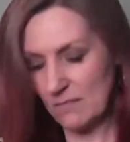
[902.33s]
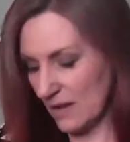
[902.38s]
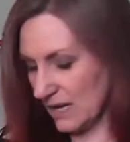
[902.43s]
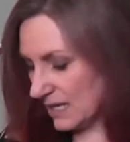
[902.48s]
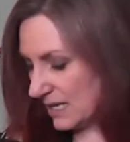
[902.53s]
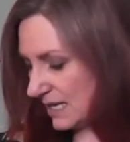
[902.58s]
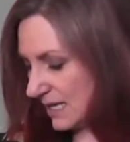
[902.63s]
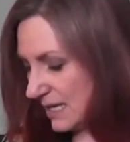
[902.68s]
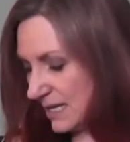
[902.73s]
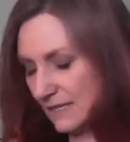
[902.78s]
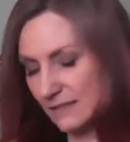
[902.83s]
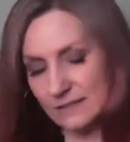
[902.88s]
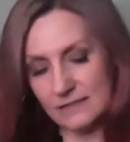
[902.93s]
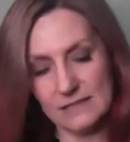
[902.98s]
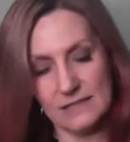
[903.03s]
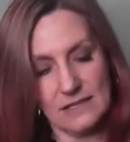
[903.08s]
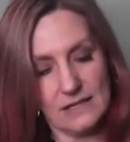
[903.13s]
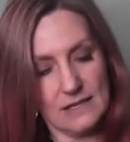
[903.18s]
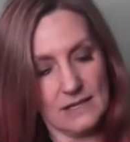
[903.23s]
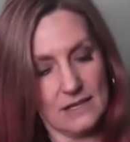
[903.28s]

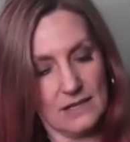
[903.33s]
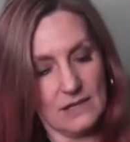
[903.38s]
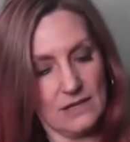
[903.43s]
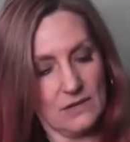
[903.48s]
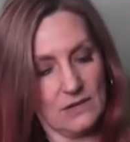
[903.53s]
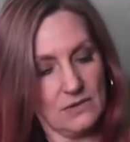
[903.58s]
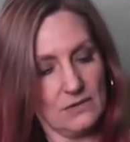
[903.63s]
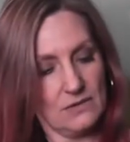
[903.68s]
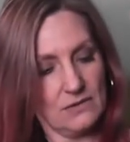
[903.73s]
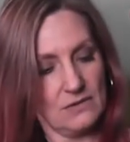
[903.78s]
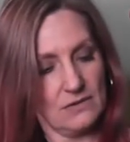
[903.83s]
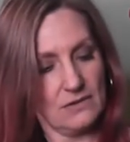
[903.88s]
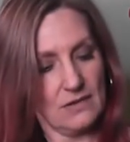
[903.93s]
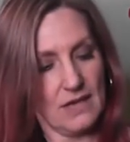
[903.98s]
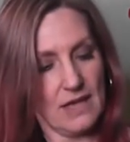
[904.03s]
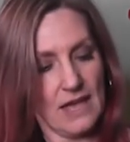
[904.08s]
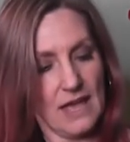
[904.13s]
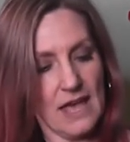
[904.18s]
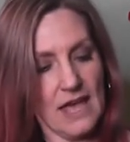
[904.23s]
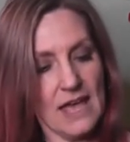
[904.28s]
monkeys,
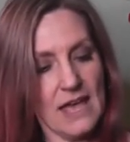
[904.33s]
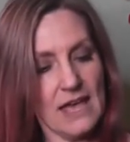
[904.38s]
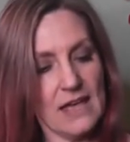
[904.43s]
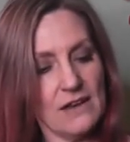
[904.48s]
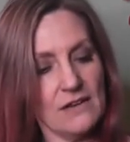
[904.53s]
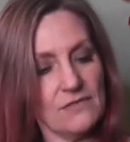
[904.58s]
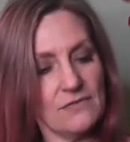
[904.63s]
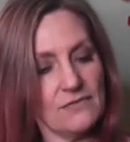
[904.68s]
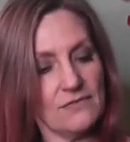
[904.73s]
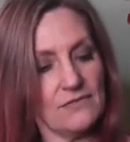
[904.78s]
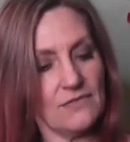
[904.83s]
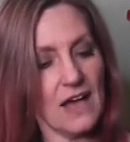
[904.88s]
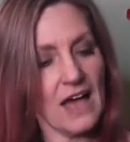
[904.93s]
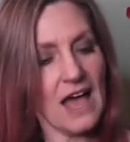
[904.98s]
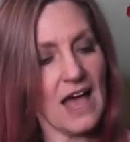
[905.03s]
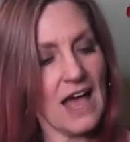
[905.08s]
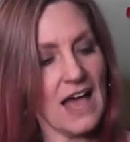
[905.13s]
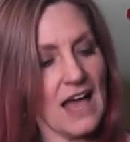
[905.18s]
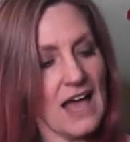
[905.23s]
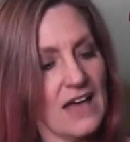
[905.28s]
and
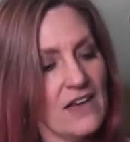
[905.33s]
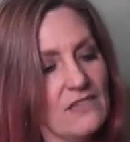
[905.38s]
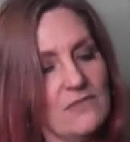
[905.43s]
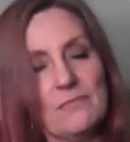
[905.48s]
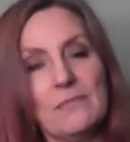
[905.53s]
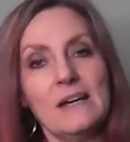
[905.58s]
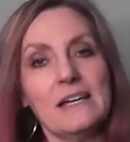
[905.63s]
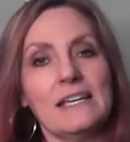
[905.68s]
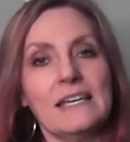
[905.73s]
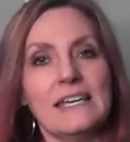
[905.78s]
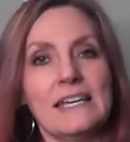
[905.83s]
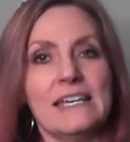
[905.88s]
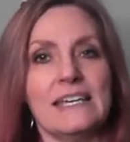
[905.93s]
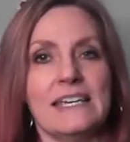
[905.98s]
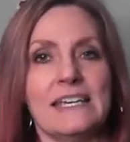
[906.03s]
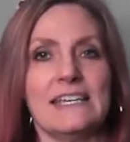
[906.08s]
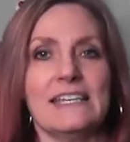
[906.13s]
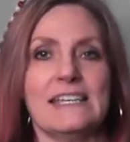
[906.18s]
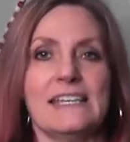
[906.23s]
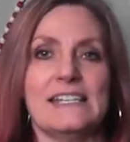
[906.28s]
five
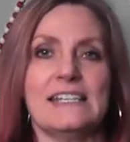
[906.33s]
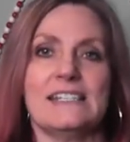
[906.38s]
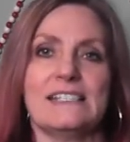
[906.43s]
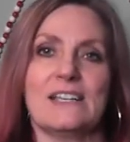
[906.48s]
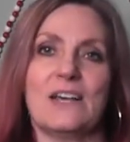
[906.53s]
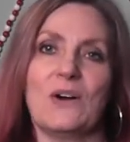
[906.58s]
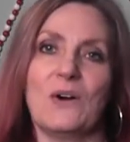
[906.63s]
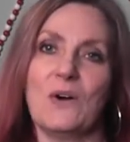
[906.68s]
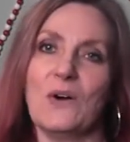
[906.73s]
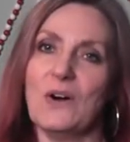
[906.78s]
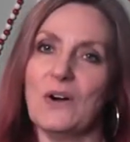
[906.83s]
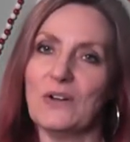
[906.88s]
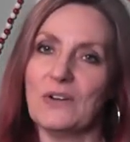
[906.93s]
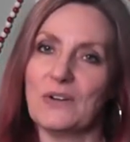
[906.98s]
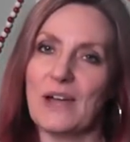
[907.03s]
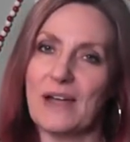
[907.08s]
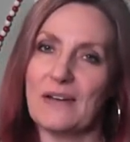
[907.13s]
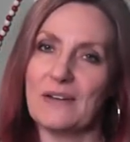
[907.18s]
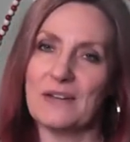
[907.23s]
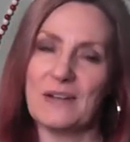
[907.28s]
monkeys, all
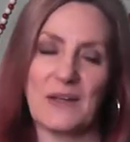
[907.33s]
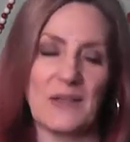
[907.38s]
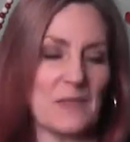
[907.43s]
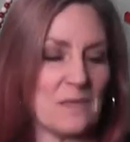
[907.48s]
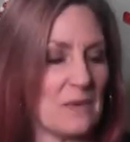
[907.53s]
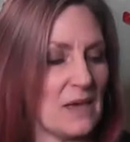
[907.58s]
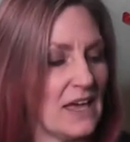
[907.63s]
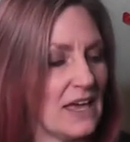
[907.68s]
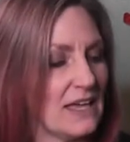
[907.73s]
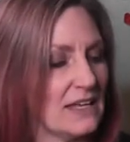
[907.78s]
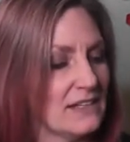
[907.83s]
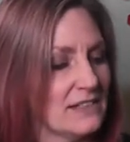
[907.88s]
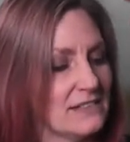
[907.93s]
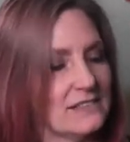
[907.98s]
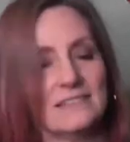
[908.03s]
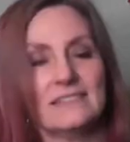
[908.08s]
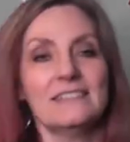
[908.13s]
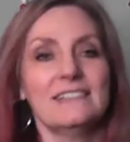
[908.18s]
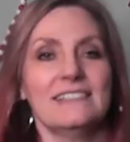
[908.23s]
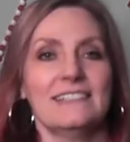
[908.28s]
crowded on the bed.
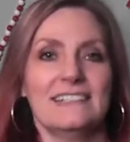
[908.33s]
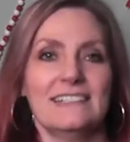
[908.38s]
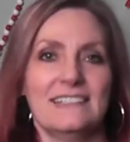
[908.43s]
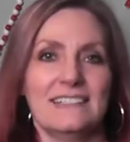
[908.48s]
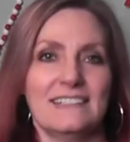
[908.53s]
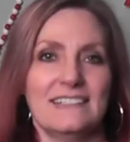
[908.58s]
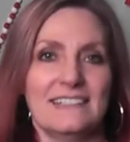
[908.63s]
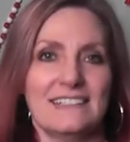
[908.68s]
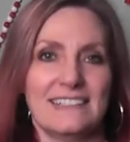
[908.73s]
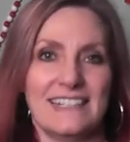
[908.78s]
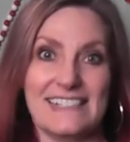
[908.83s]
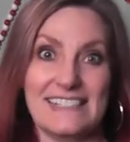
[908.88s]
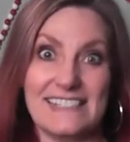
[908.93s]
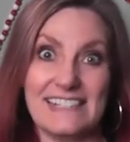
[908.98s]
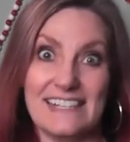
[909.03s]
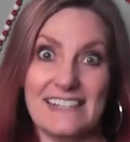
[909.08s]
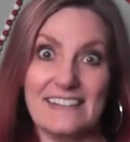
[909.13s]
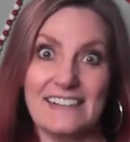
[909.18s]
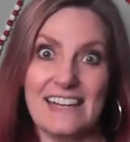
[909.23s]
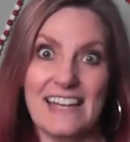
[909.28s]
Let's
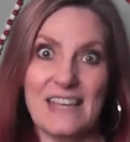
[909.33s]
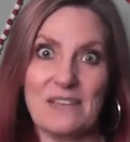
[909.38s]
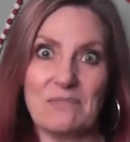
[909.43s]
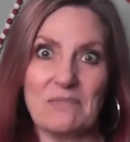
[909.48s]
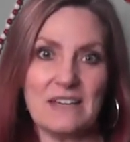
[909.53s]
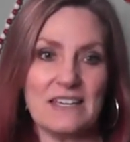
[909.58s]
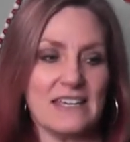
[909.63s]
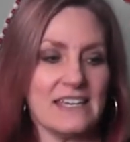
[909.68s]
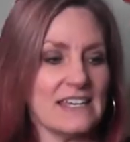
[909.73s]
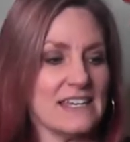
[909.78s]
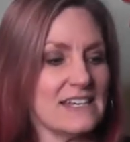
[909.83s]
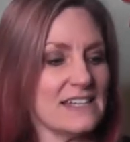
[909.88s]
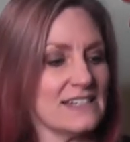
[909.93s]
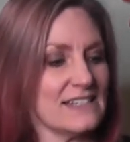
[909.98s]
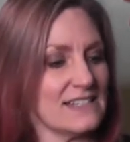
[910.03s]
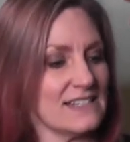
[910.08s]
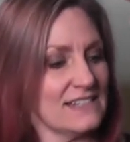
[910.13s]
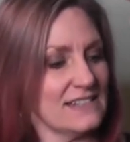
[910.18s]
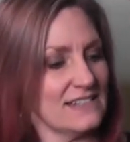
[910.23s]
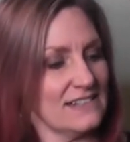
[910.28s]
say goodnight,
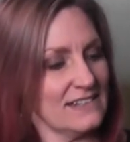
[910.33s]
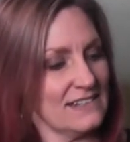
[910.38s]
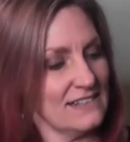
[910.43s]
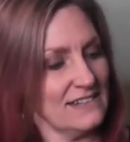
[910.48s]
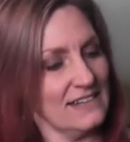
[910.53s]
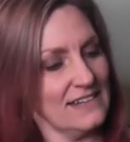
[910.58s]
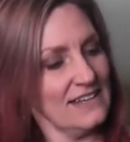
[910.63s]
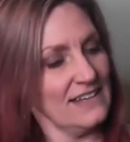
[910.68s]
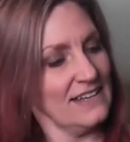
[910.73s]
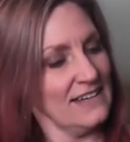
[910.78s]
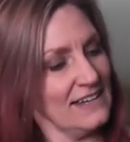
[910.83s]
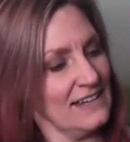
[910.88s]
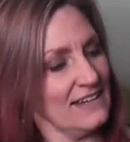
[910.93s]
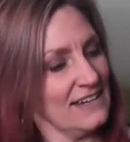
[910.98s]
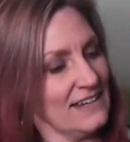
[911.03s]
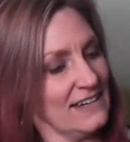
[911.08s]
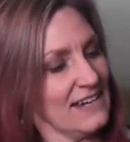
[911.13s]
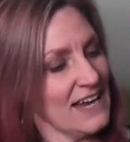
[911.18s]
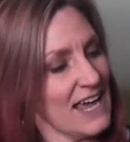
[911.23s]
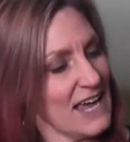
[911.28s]
monkeys.
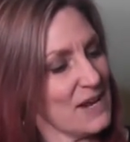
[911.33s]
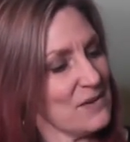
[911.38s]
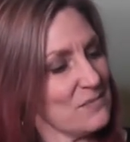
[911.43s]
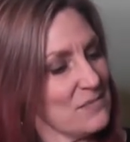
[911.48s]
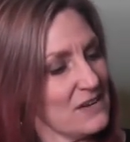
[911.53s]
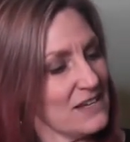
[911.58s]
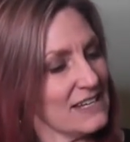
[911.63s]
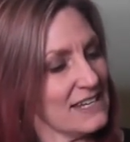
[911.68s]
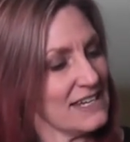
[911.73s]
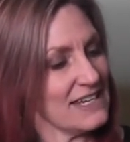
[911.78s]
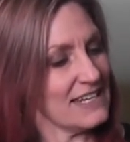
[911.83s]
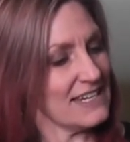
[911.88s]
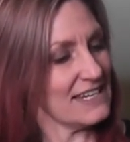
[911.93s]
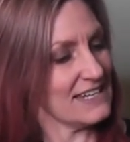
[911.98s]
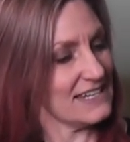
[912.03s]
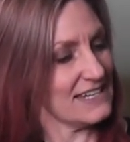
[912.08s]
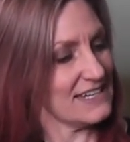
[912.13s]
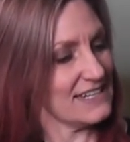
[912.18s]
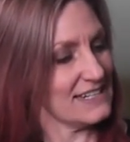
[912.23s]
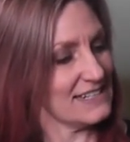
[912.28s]

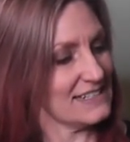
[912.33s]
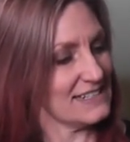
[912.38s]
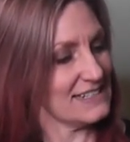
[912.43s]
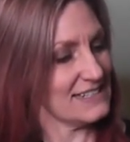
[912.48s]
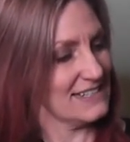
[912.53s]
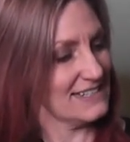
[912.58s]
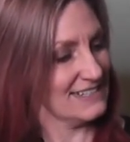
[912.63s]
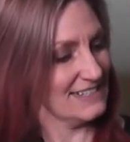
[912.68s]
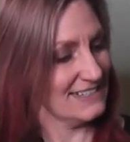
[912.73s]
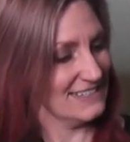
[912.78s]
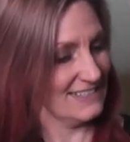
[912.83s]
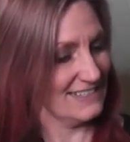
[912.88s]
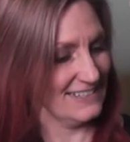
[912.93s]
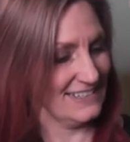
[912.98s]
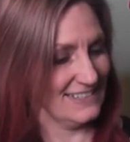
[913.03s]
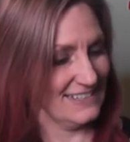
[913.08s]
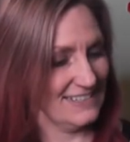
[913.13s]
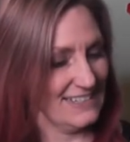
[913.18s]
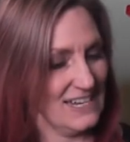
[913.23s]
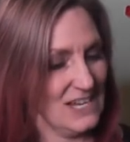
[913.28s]
Goodnight,
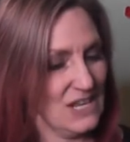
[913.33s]
monkeys.